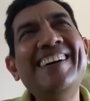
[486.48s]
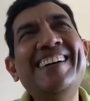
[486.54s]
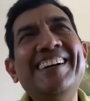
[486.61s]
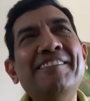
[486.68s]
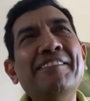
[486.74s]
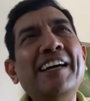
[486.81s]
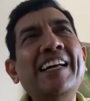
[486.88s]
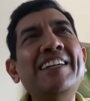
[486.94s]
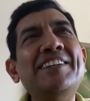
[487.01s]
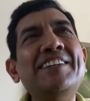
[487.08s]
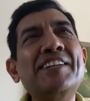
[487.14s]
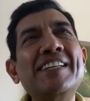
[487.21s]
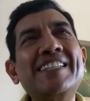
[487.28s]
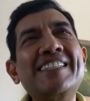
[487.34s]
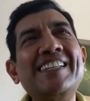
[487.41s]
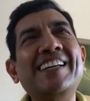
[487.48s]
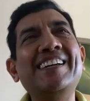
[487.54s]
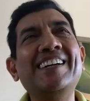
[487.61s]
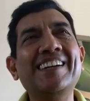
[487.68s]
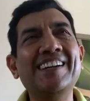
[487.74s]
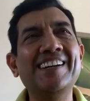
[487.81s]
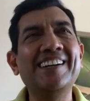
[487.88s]
uh, very interesting
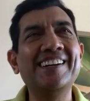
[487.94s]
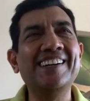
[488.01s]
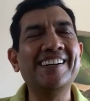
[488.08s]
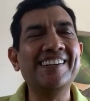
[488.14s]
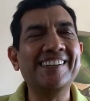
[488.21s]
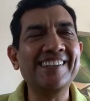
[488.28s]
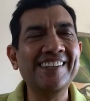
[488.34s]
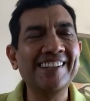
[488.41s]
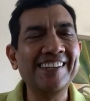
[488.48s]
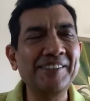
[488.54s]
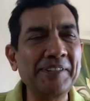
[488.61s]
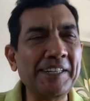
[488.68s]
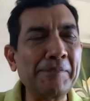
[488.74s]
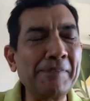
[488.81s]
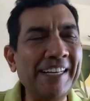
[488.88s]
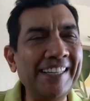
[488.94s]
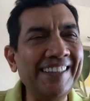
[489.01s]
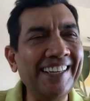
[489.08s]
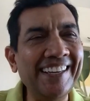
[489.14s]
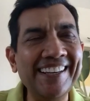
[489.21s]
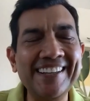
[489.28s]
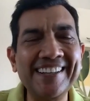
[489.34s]
uh, uh i
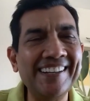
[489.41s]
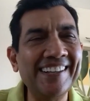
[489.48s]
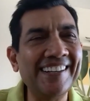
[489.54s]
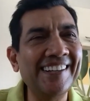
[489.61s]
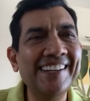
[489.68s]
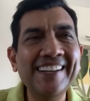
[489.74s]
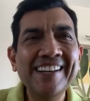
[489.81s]
think uh,